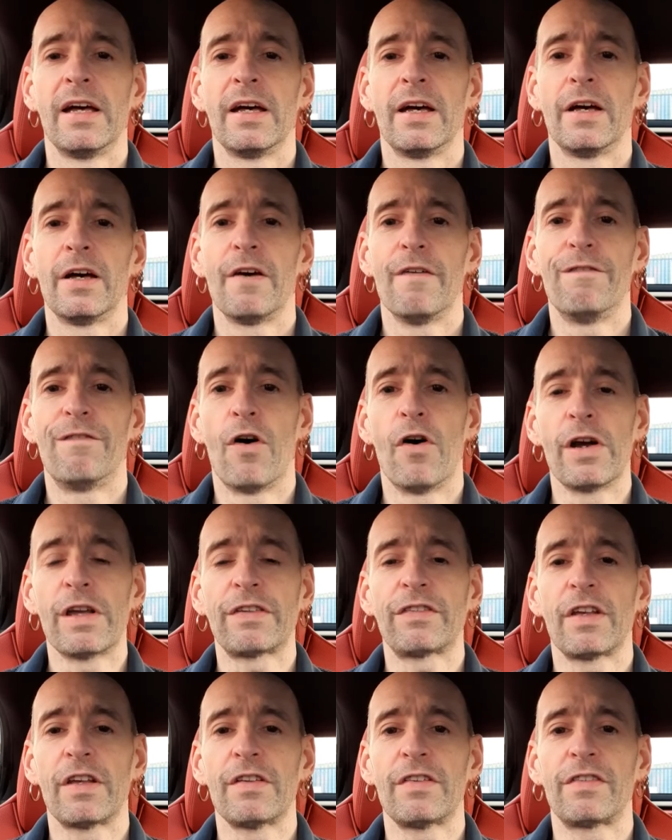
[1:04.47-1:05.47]

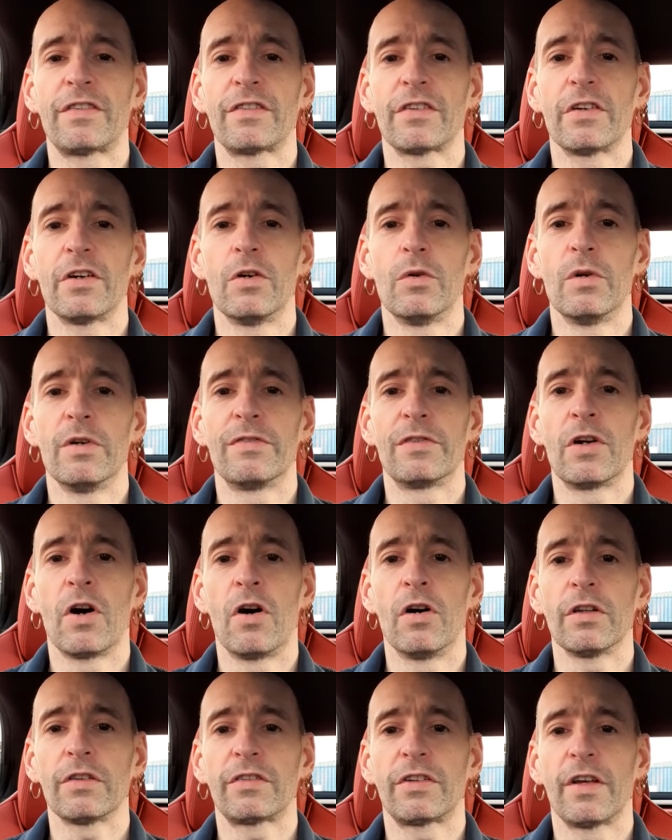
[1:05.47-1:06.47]
voices who have
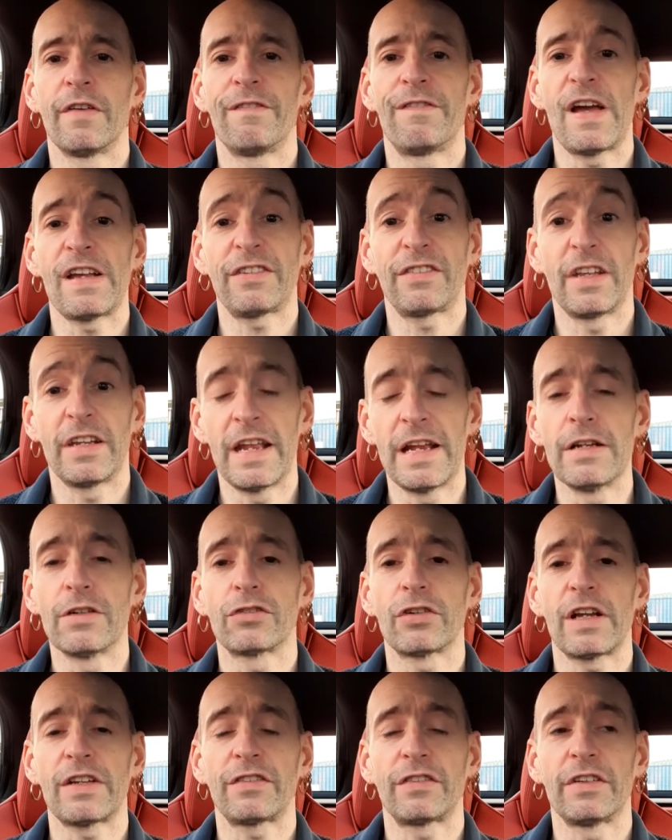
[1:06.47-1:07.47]
got vested
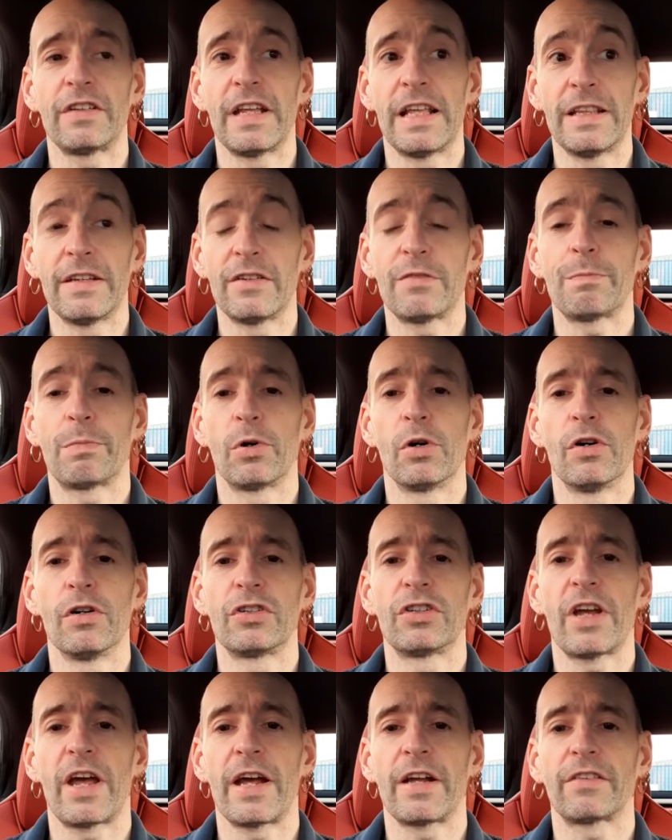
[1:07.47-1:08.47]
interests in this
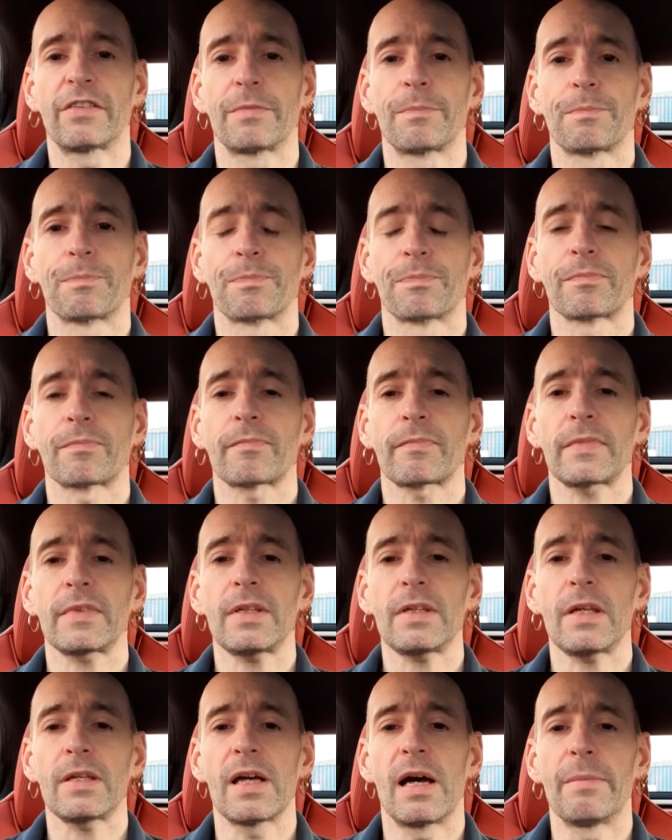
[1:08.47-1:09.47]
project.
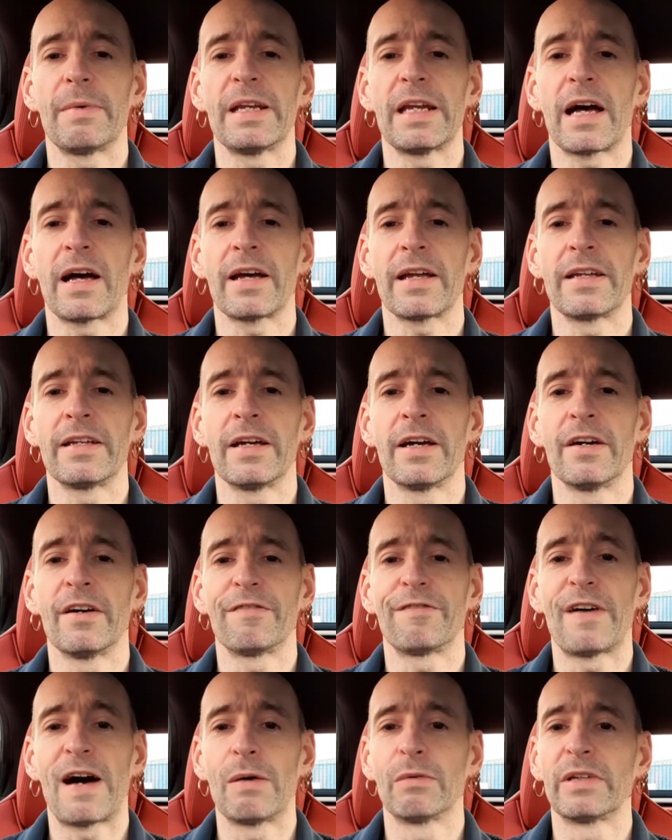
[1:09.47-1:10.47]
I mean, I
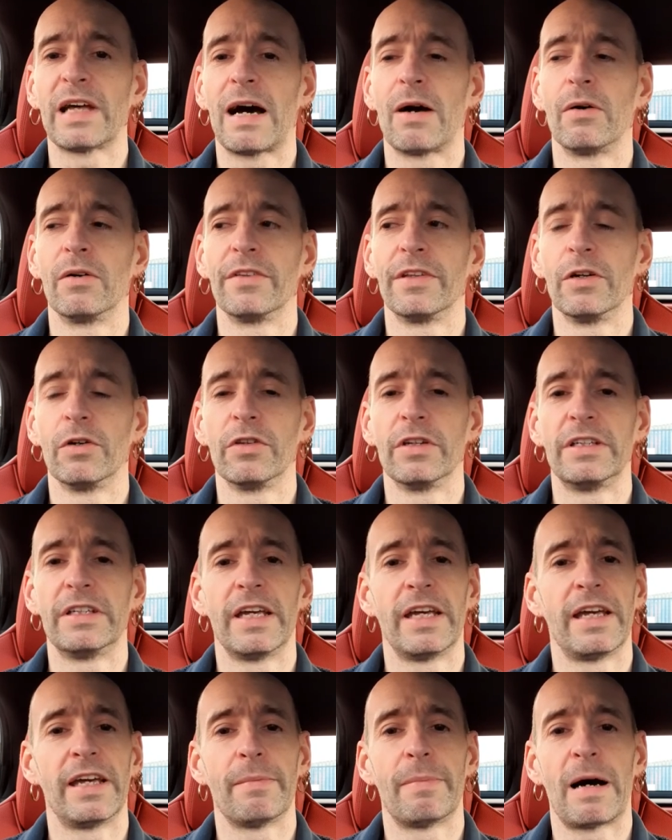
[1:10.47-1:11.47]
found out the other
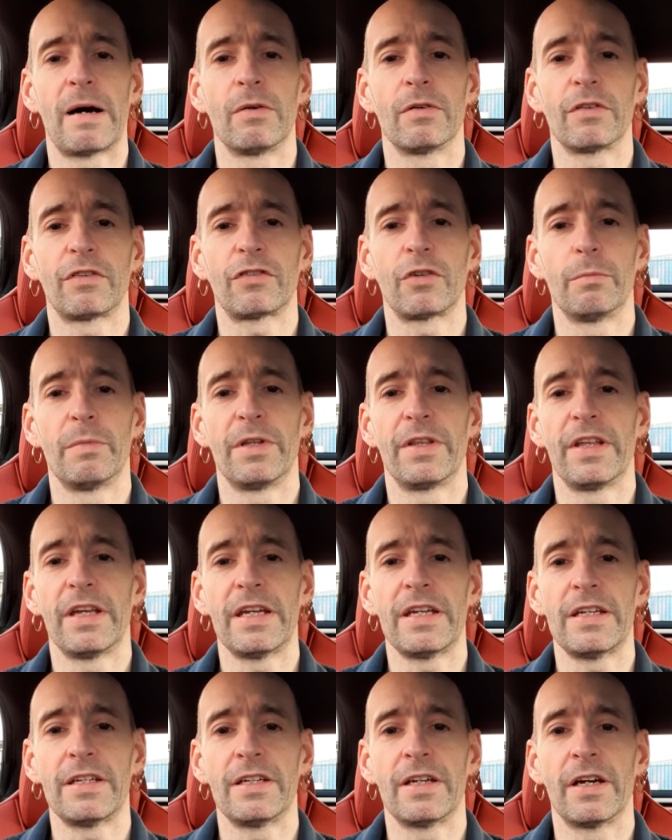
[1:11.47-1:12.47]
day about some of
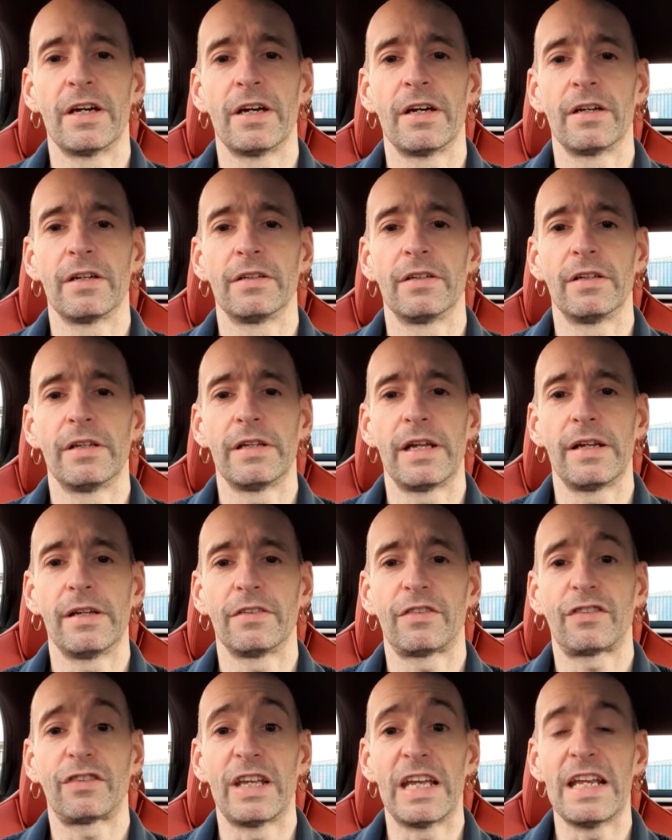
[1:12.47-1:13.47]
the
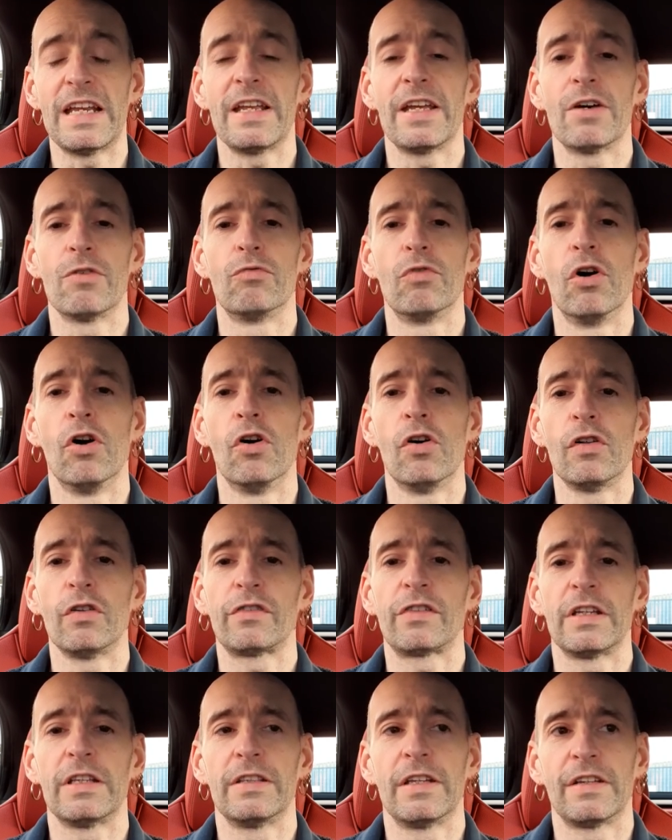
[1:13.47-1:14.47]
senior
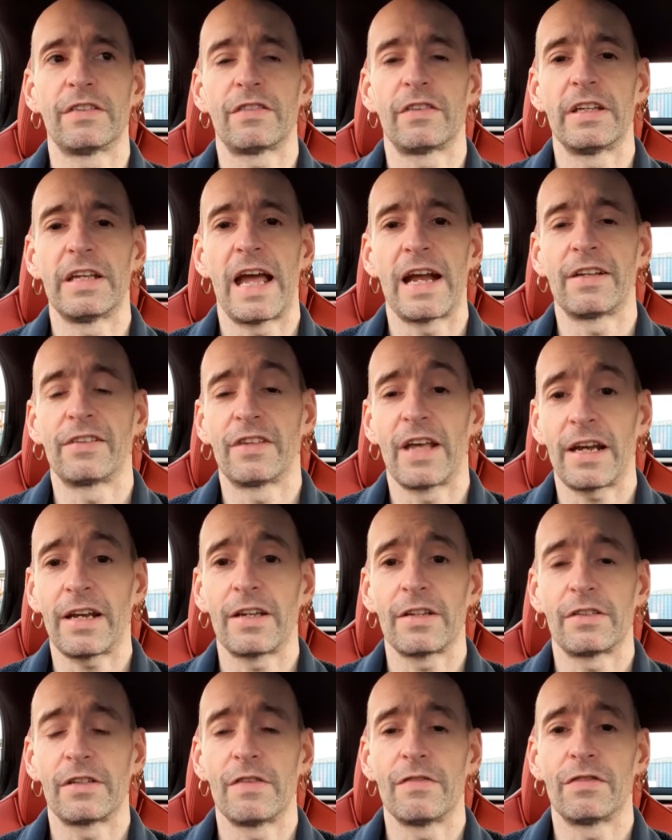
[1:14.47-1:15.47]
roles in this, the
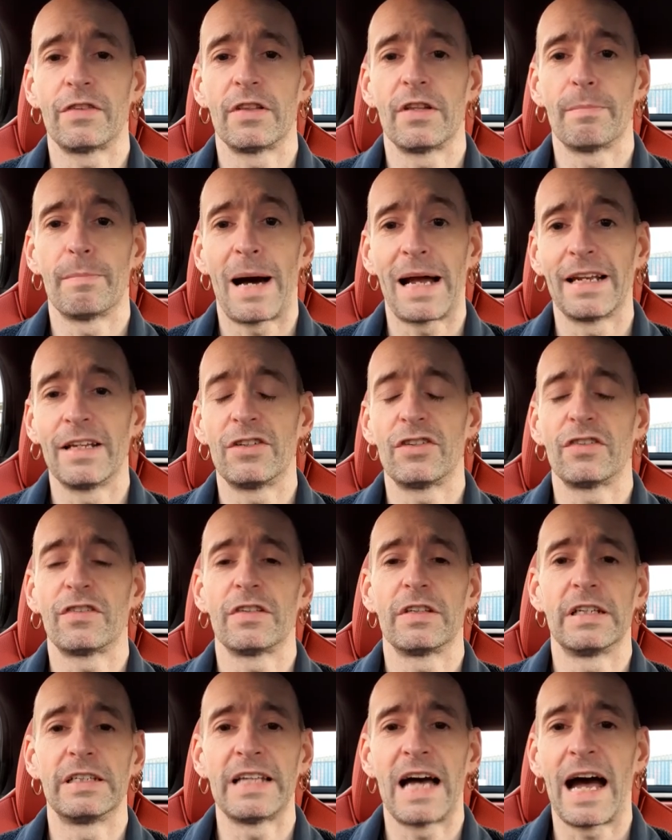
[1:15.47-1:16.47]
executives and the managers
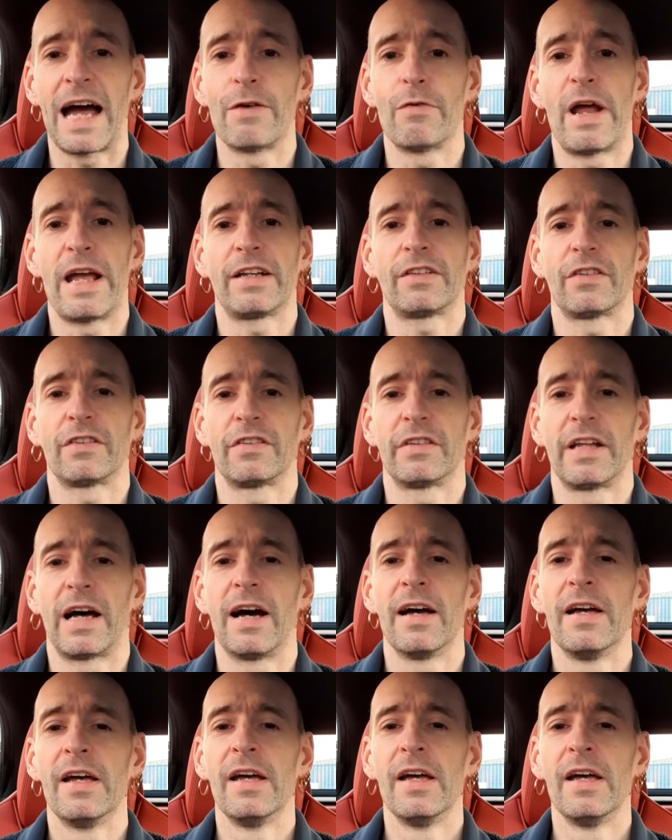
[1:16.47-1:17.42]
and the directors and that.